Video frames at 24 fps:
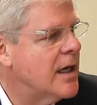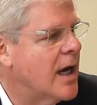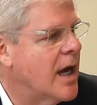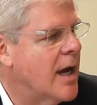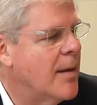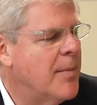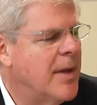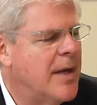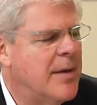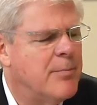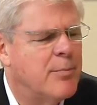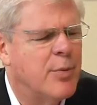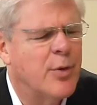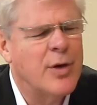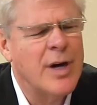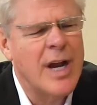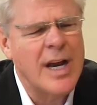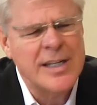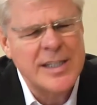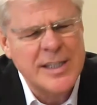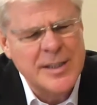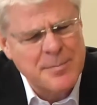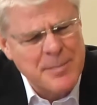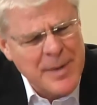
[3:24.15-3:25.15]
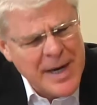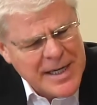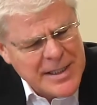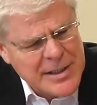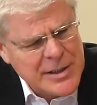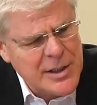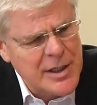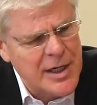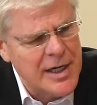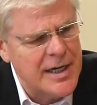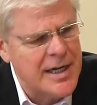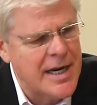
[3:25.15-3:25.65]
I mean,
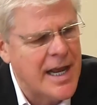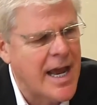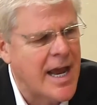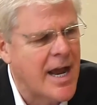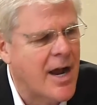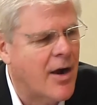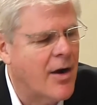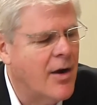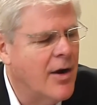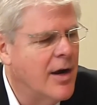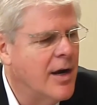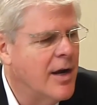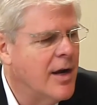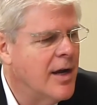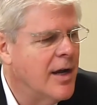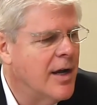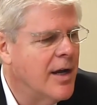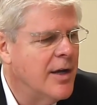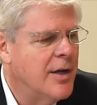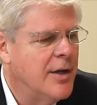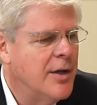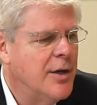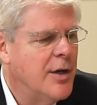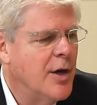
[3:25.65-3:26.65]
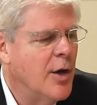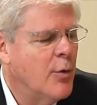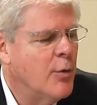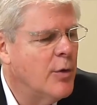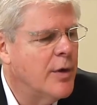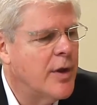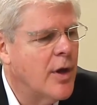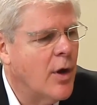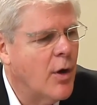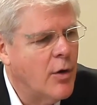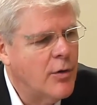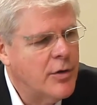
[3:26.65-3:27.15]
especially now, you know,
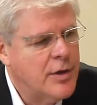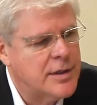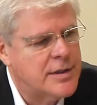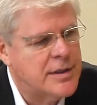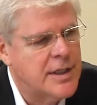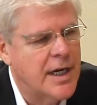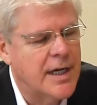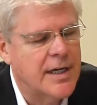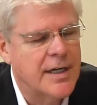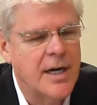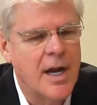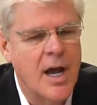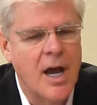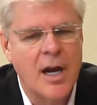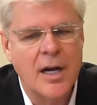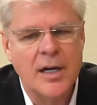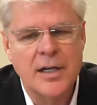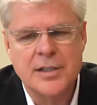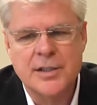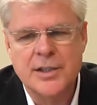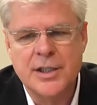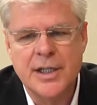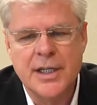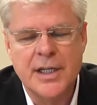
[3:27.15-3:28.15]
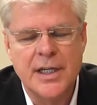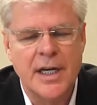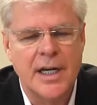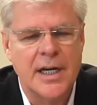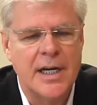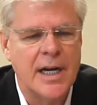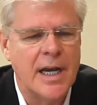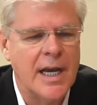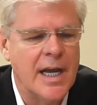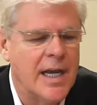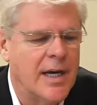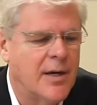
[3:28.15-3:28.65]
with all the technology
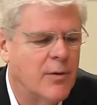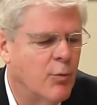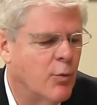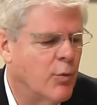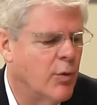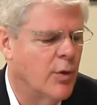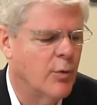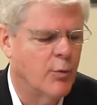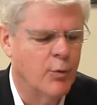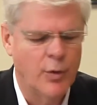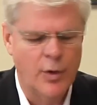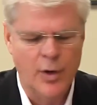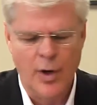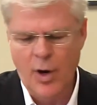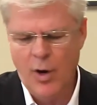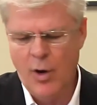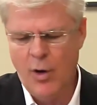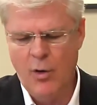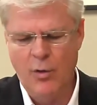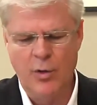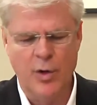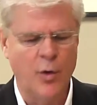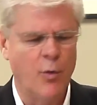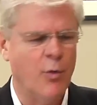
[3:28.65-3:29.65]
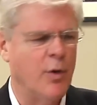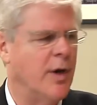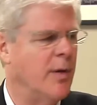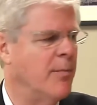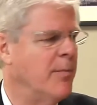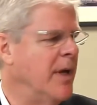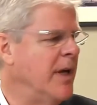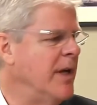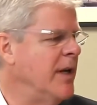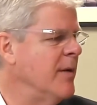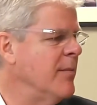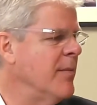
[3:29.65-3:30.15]
and we're all going a
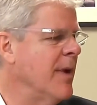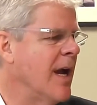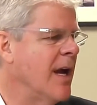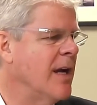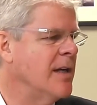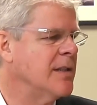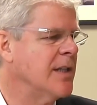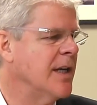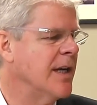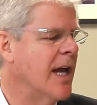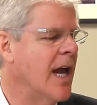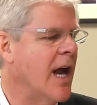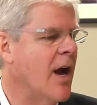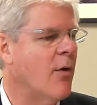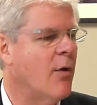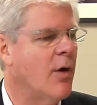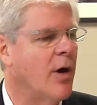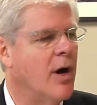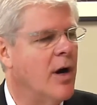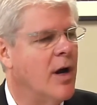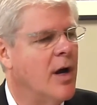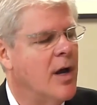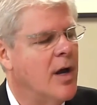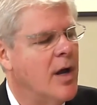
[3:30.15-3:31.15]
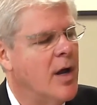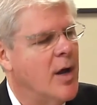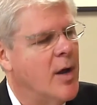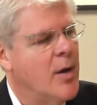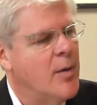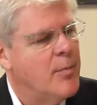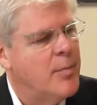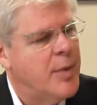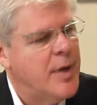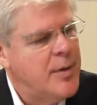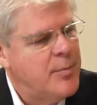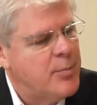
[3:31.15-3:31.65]
million miles an hour.
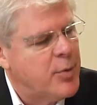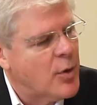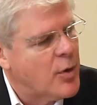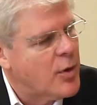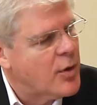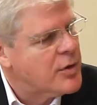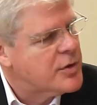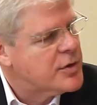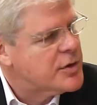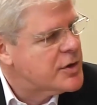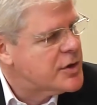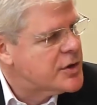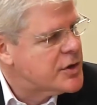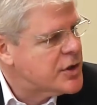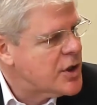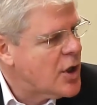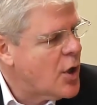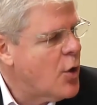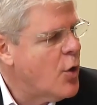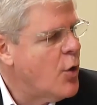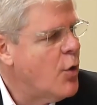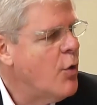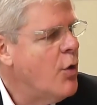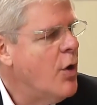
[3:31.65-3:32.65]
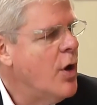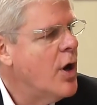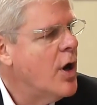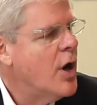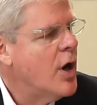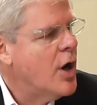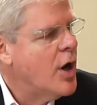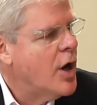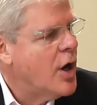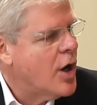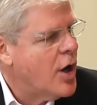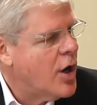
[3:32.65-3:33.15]
People are so
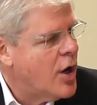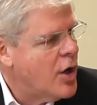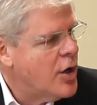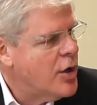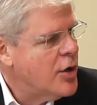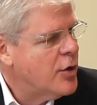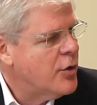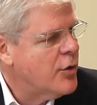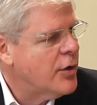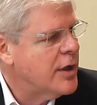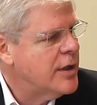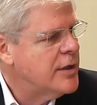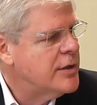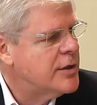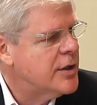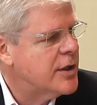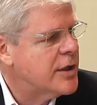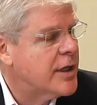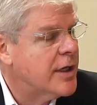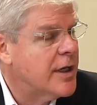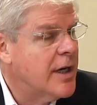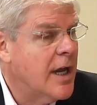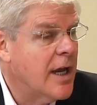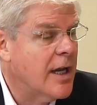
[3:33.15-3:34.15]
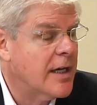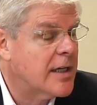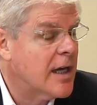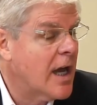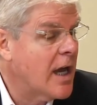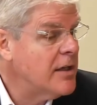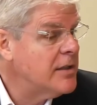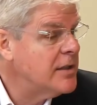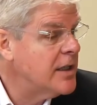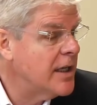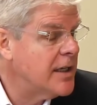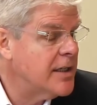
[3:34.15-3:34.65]
hungry to connect.
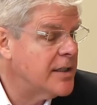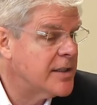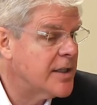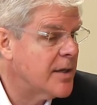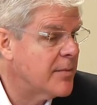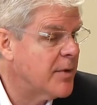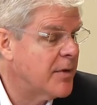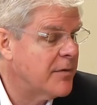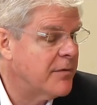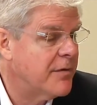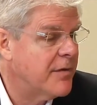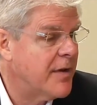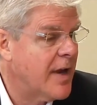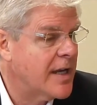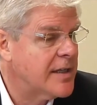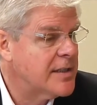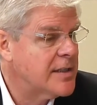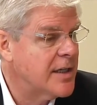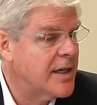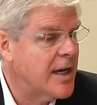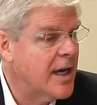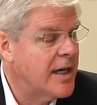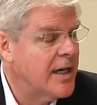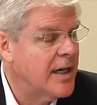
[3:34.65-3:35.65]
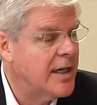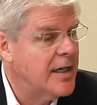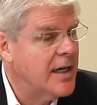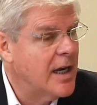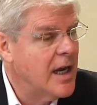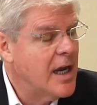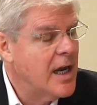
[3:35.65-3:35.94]
I'll tell you something fascinating.